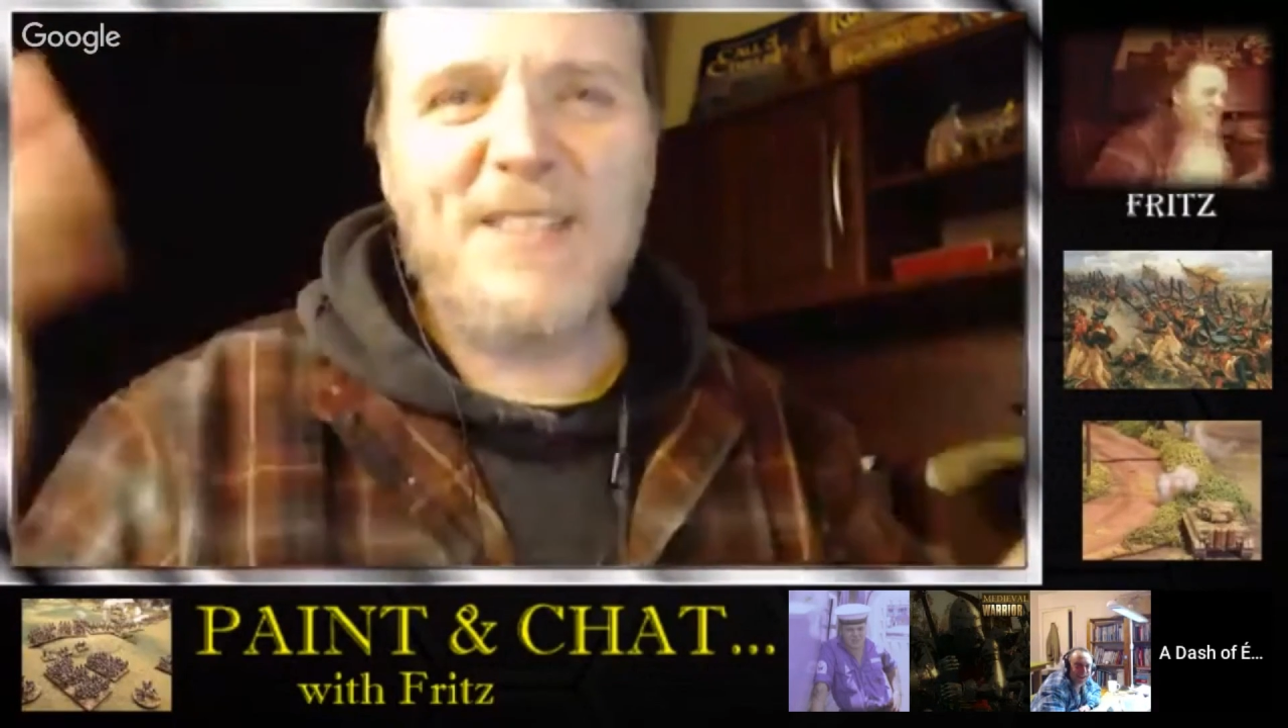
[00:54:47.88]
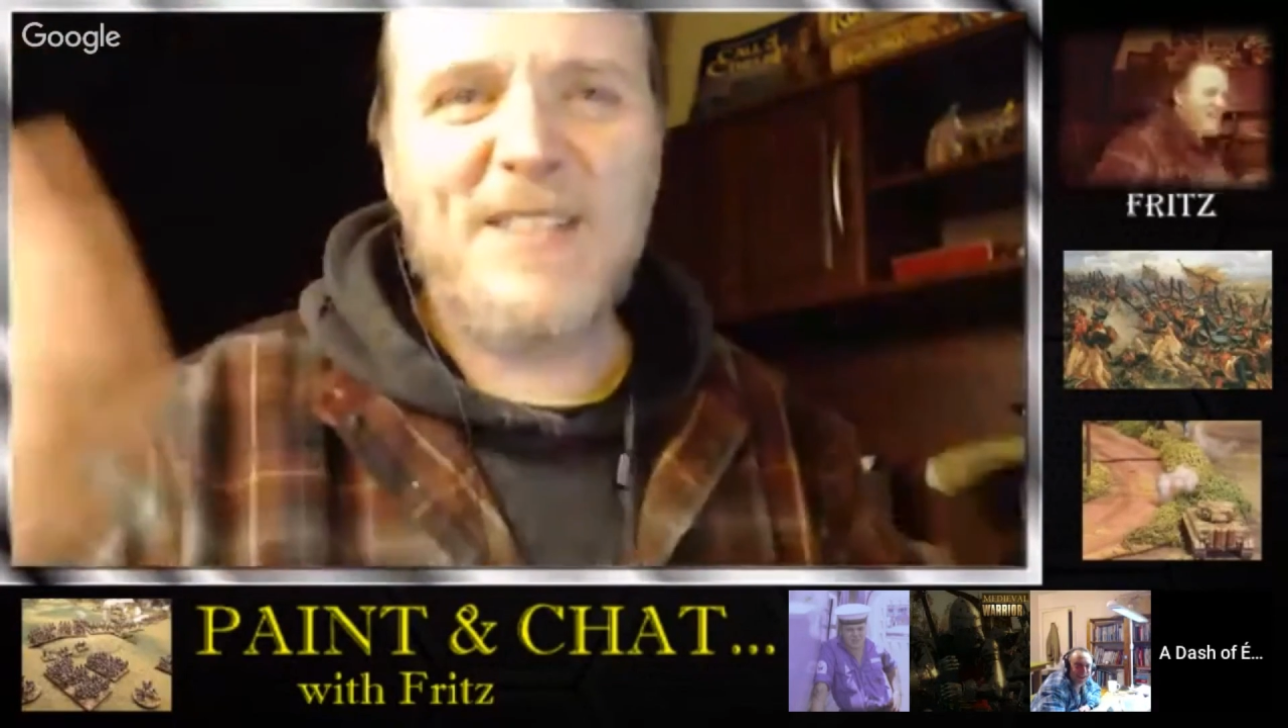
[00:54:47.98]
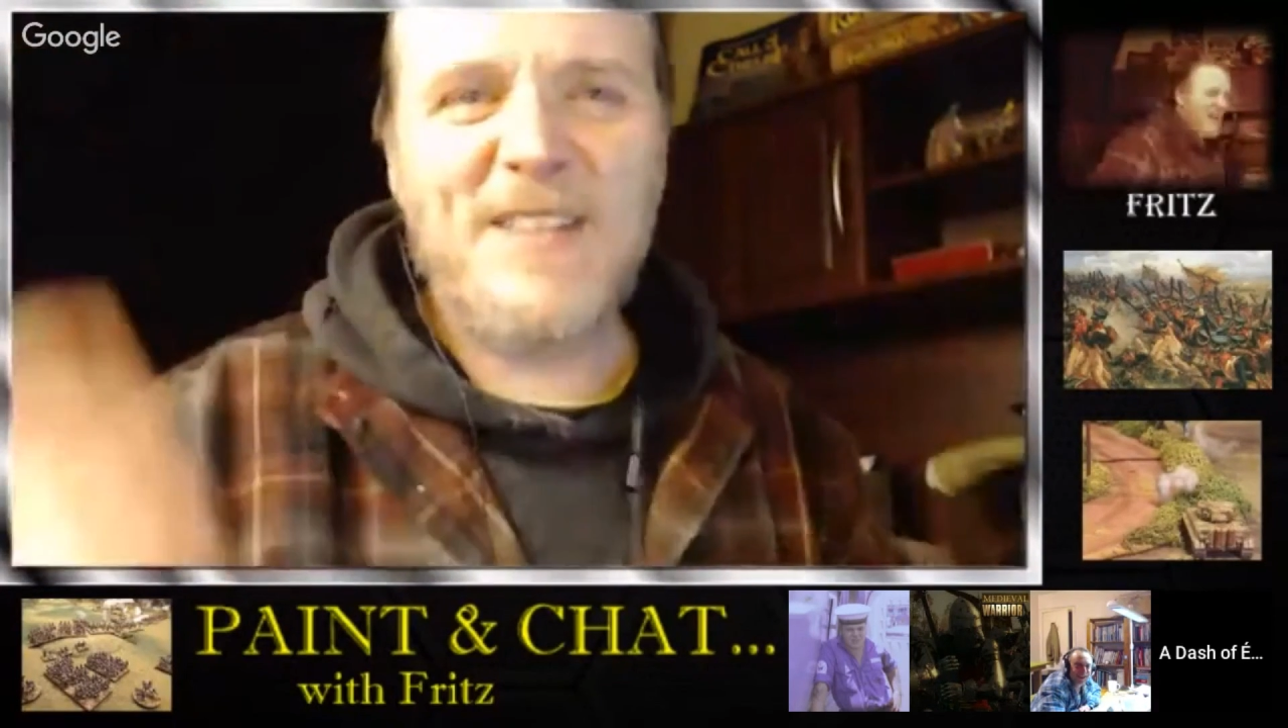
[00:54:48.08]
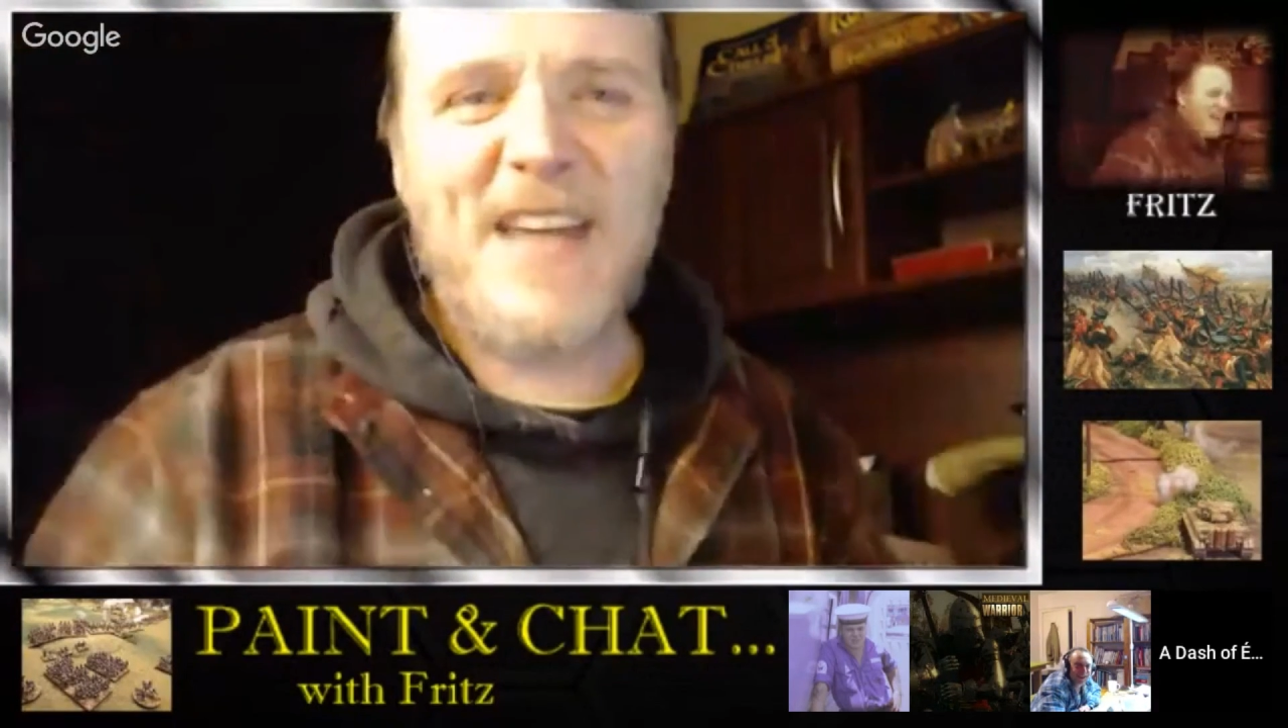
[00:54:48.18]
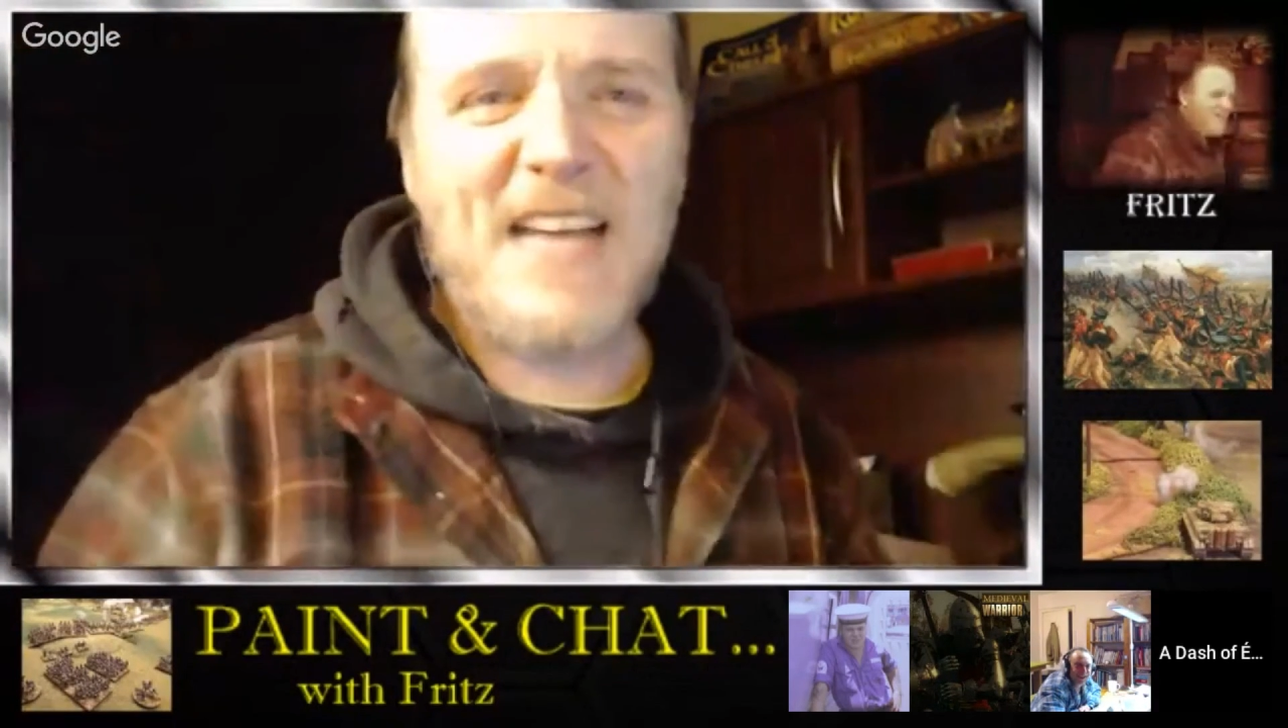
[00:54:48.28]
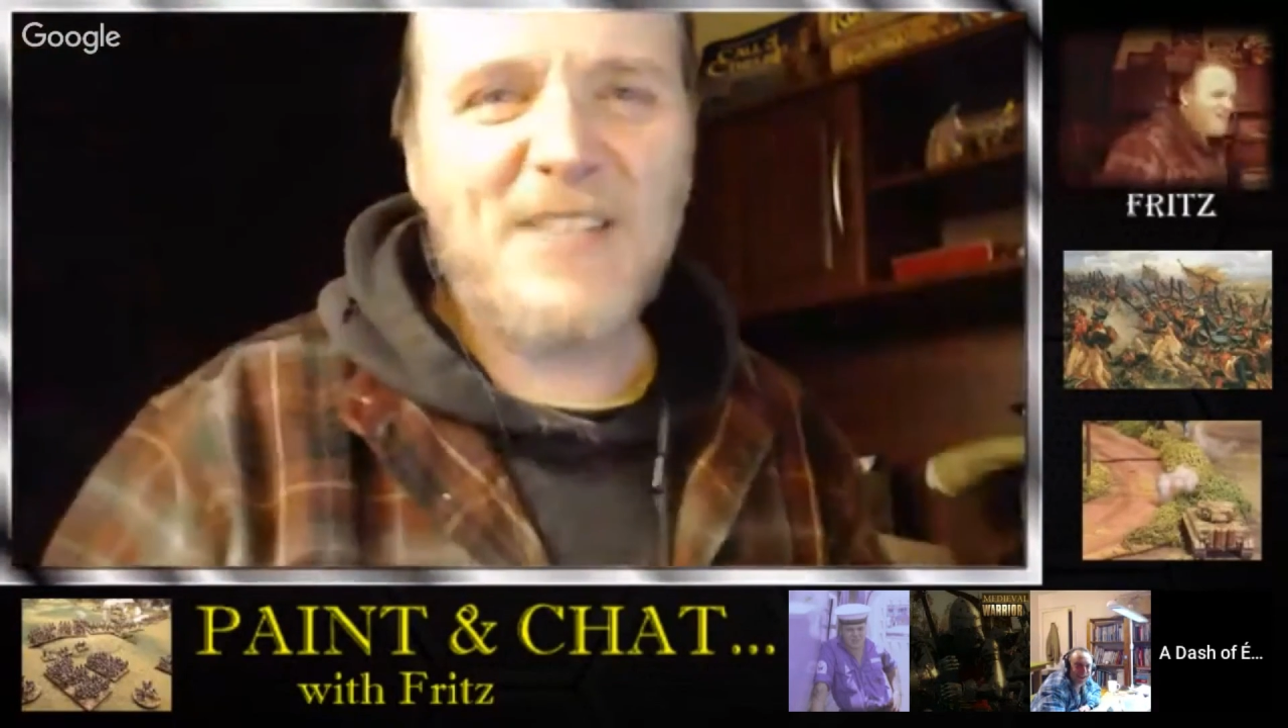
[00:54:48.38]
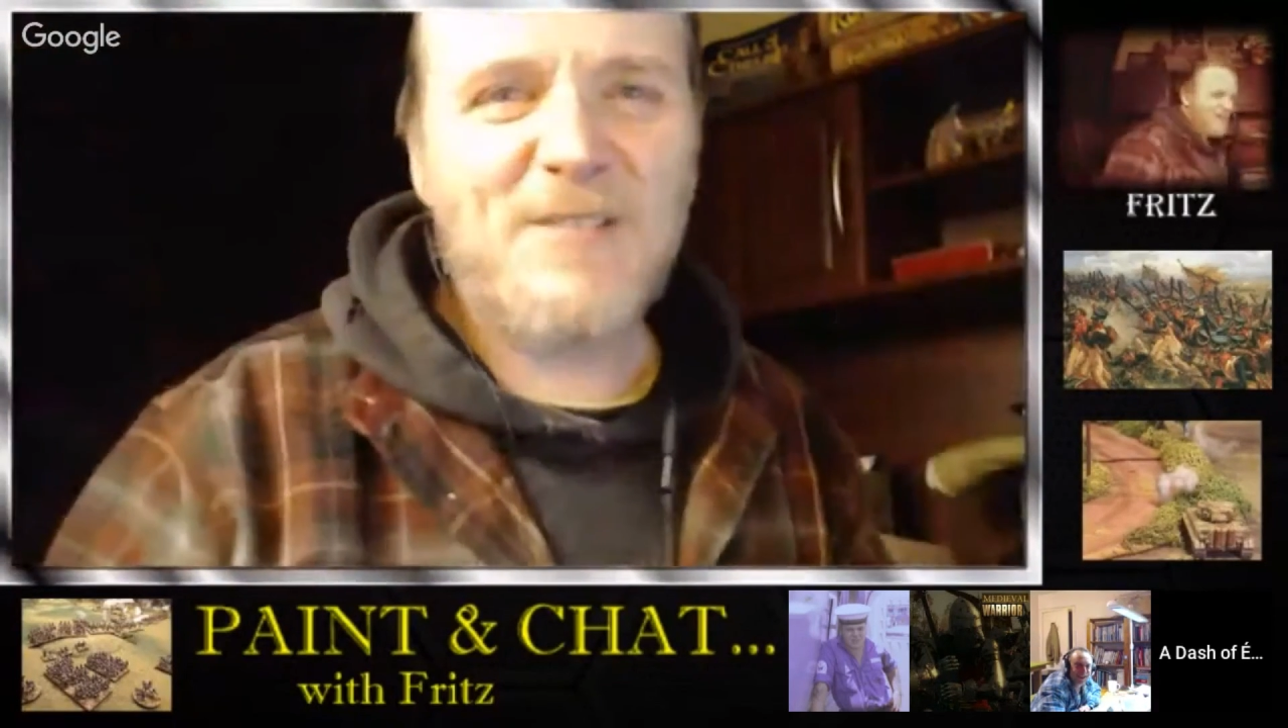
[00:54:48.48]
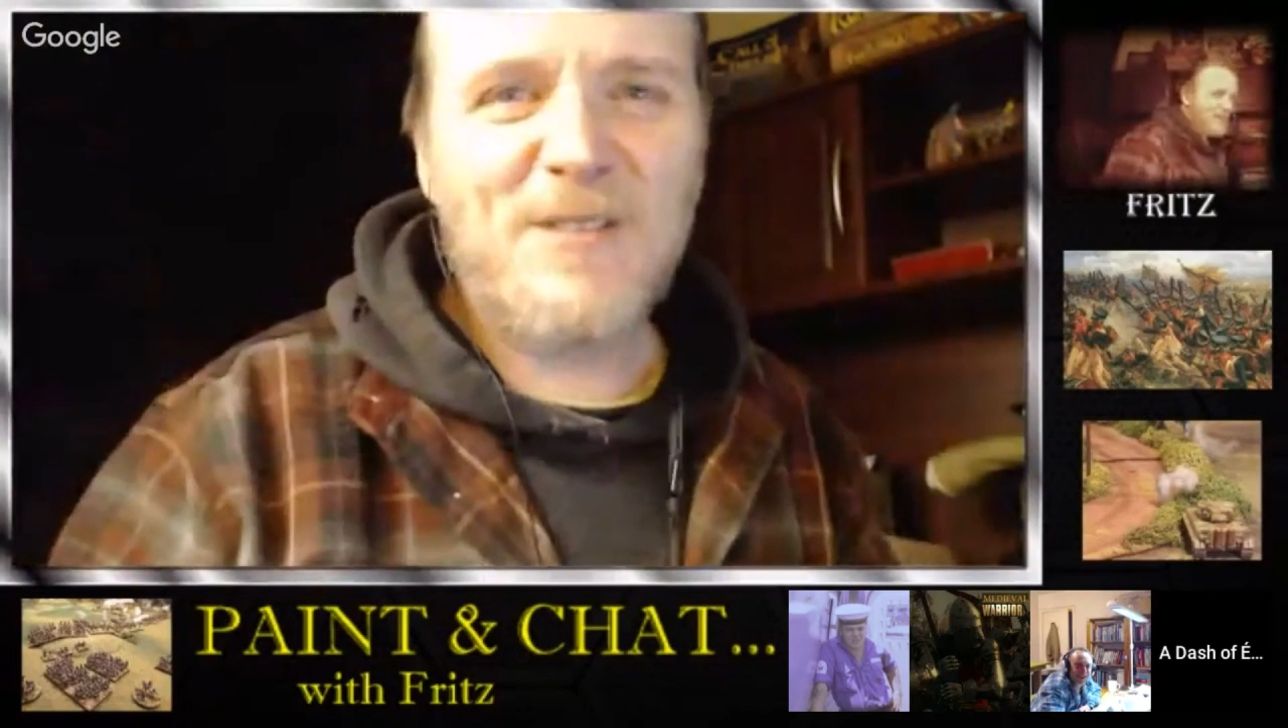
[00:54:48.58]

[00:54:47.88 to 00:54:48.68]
and nostrils.